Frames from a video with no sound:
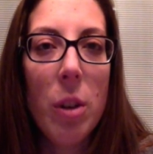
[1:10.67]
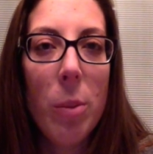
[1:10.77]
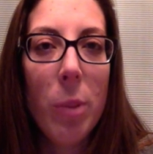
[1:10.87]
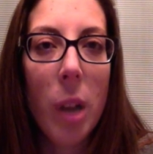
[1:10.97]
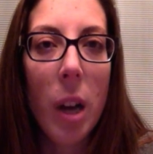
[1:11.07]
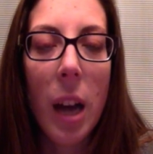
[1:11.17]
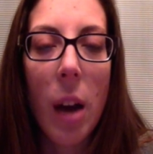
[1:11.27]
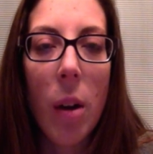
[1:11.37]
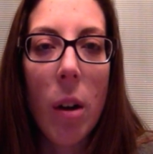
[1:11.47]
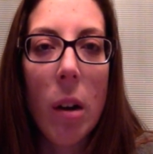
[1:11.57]
to block
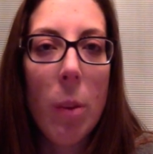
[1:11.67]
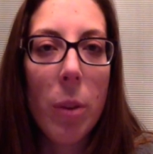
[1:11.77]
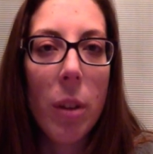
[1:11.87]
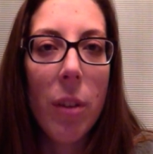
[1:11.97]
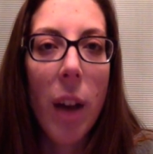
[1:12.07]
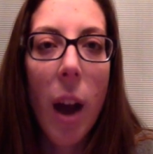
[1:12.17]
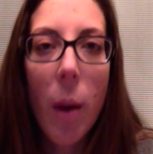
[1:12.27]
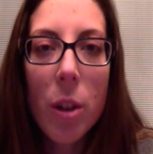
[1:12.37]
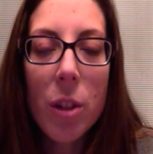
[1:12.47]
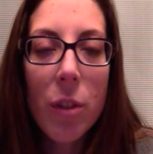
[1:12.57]
out a couple of
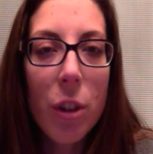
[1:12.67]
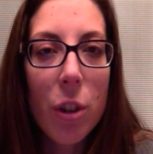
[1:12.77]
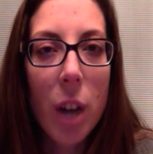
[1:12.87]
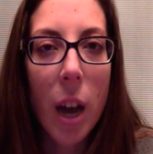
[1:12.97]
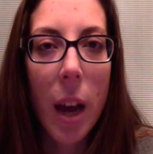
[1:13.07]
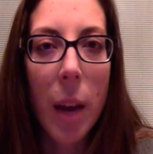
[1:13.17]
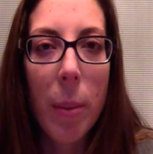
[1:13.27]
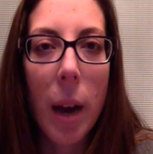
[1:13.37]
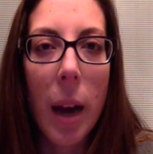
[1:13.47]
hours of your time,